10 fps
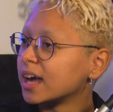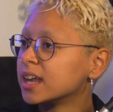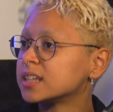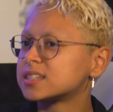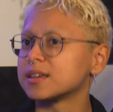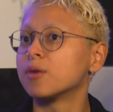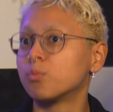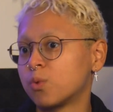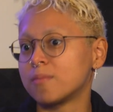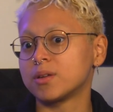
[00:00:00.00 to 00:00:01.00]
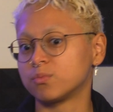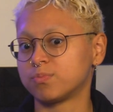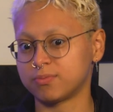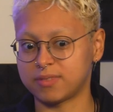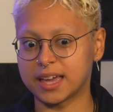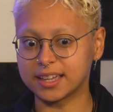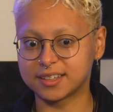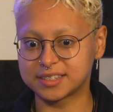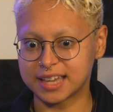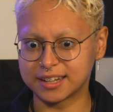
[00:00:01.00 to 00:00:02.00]
And it's women
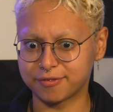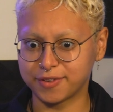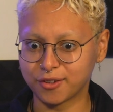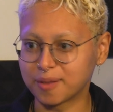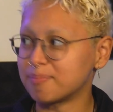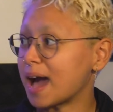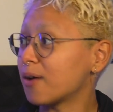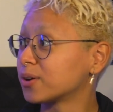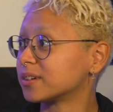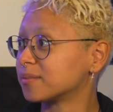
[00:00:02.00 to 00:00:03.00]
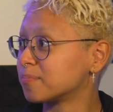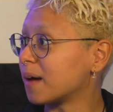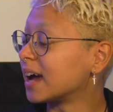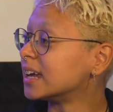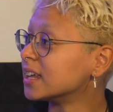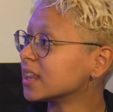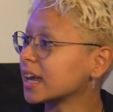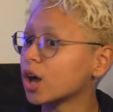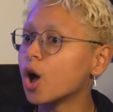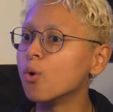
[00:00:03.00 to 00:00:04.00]
tend to feel empowered by
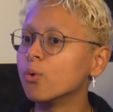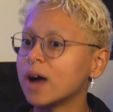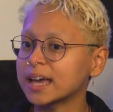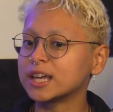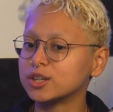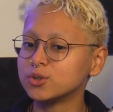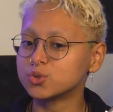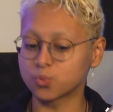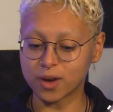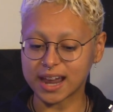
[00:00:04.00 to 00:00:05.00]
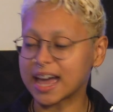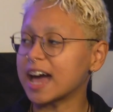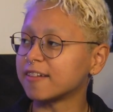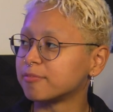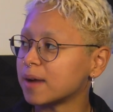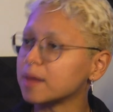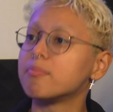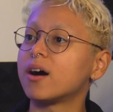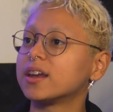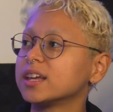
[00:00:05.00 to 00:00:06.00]
it. Oh, I can use what I have, my
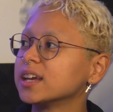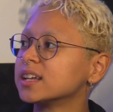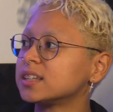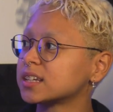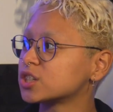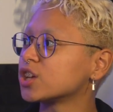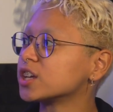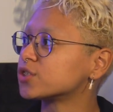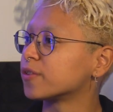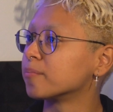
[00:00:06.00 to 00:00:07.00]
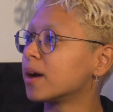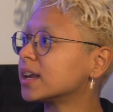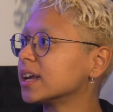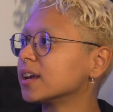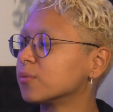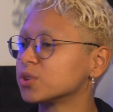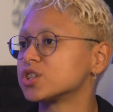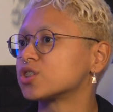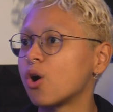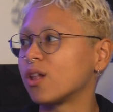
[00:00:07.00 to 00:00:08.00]
body, in exchange for money, which
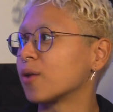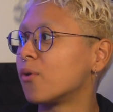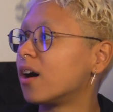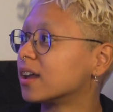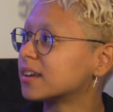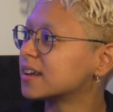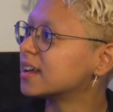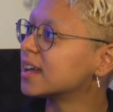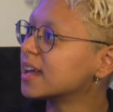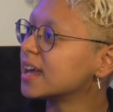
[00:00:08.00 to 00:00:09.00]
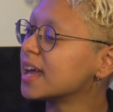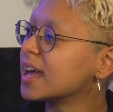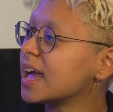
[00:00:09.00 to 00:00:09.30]
is all I want. Right. And